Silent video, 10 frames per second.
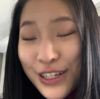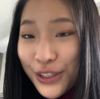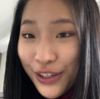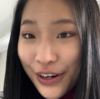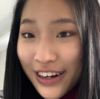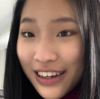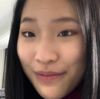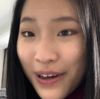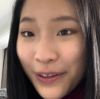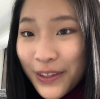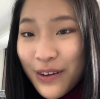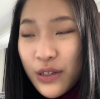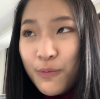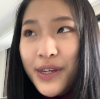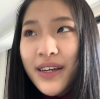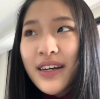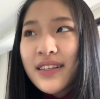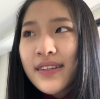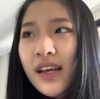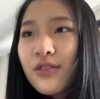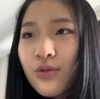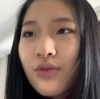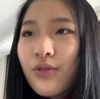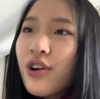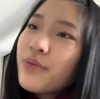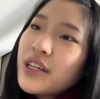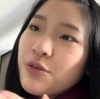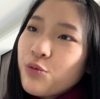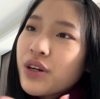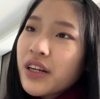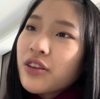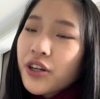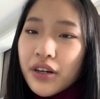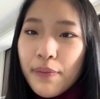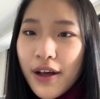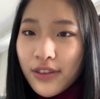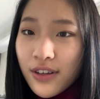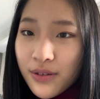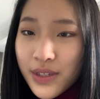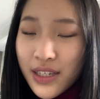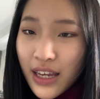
learning about those because normally you wouldn't learn about those